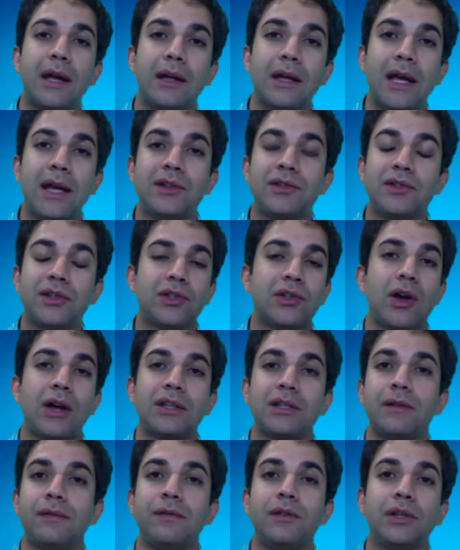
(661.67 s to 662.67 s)

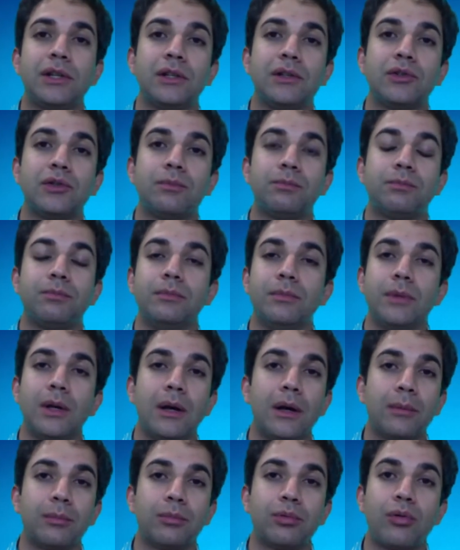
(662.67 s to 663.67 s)
exercise, if you can
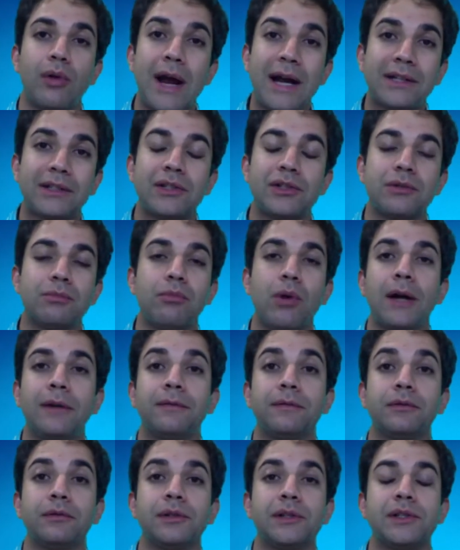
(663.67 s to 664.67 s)
practice
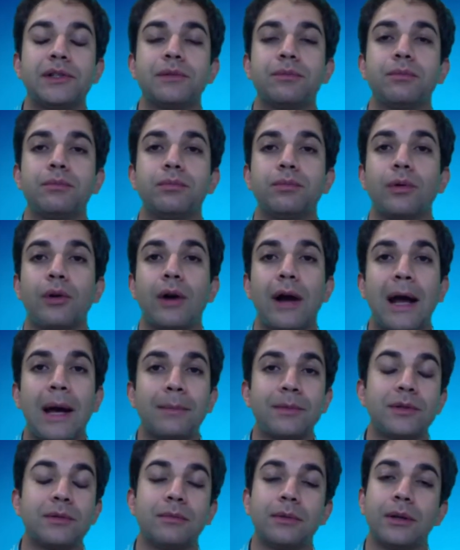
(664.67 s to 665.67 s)
mindfulness
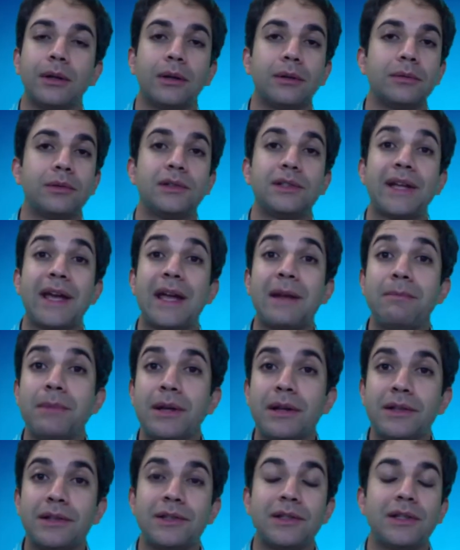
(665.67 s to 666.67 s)
perhaps 10
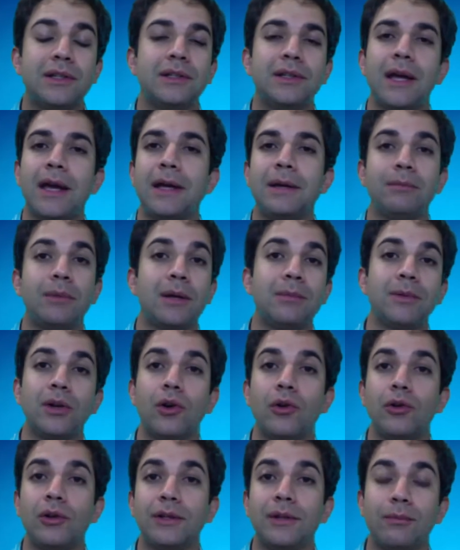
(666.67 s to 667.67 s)
minutes a day,
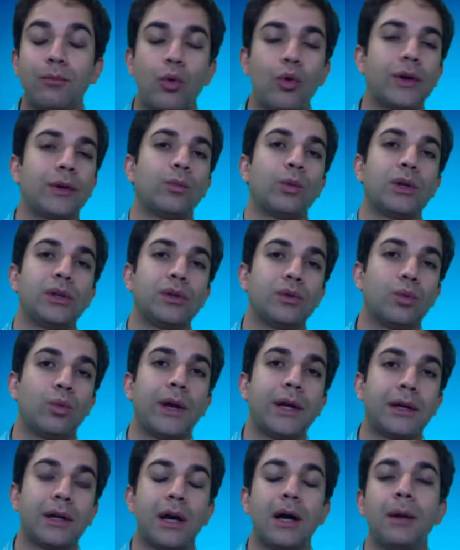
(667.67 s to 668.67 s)
maybe early in the morning when you
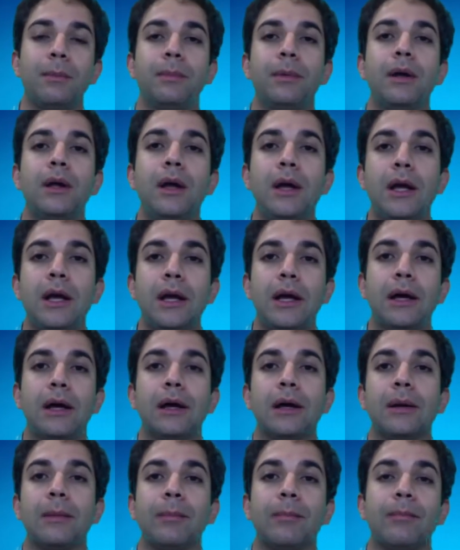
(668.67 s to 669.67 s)
wake up,
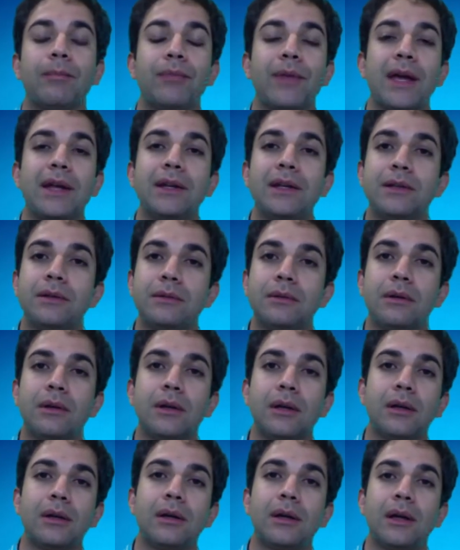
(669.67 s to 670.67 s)
and
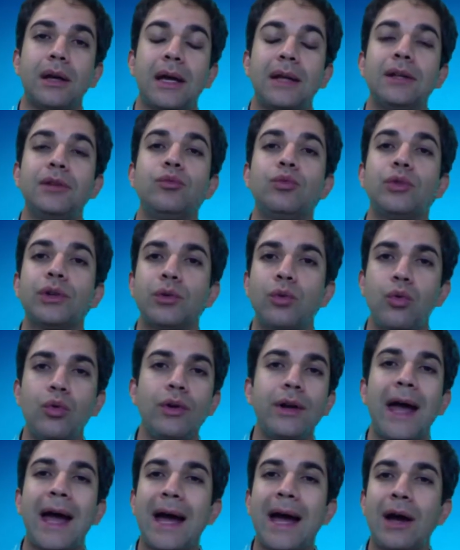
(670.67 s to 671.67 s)
then
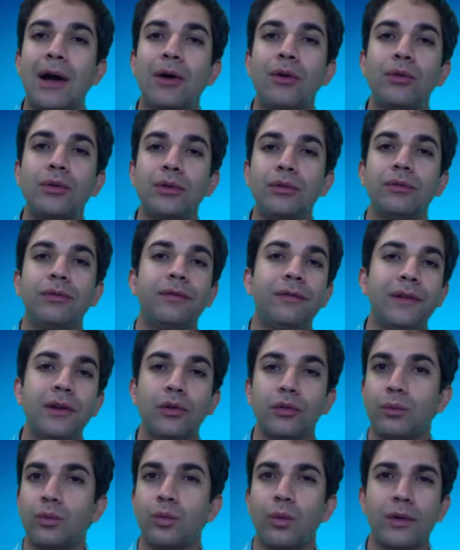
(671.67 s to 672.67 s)
record how you
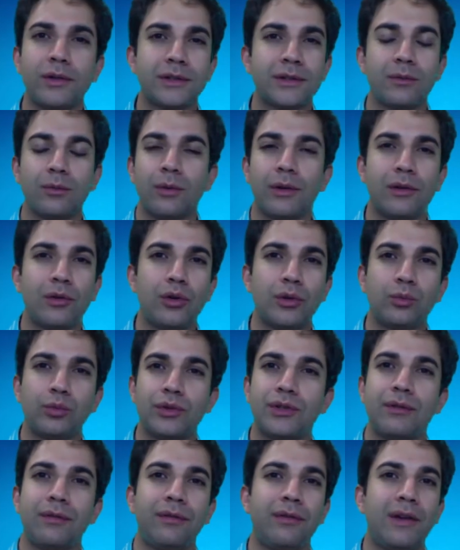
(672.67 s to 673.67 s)
felt, whether it
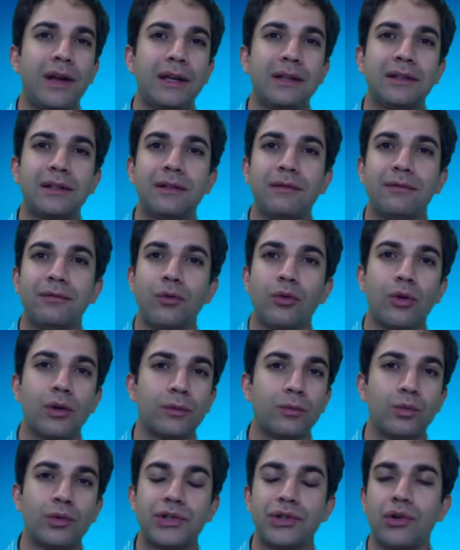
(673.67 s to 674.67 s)
was effective or
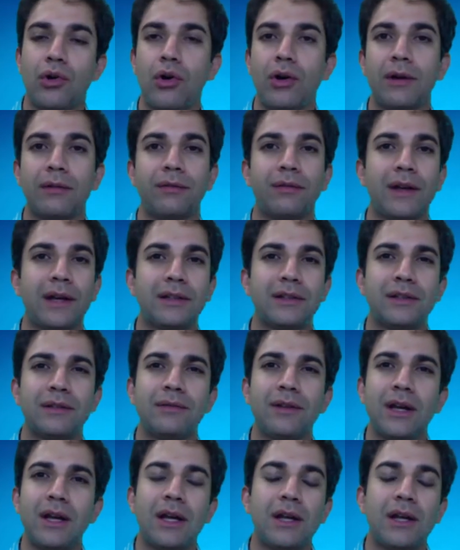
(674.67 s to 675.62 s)
it was not effective.